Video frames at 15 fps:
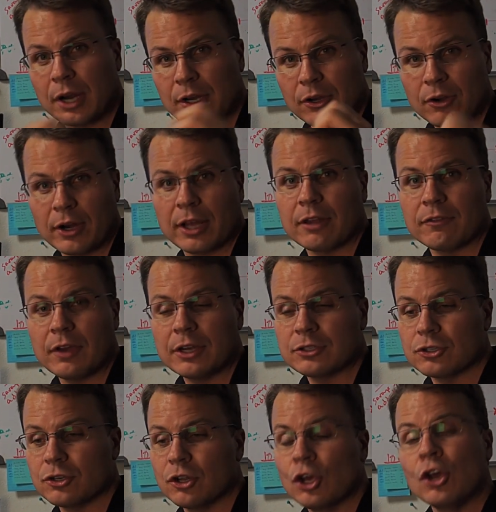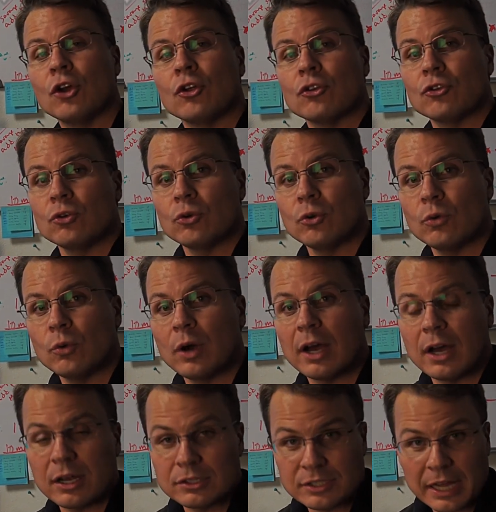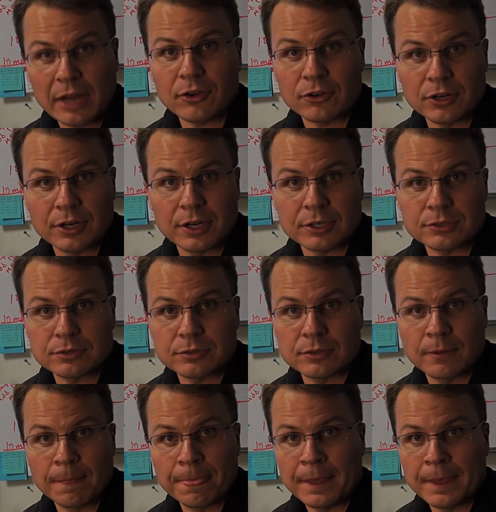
and your elevation, to standard conditions.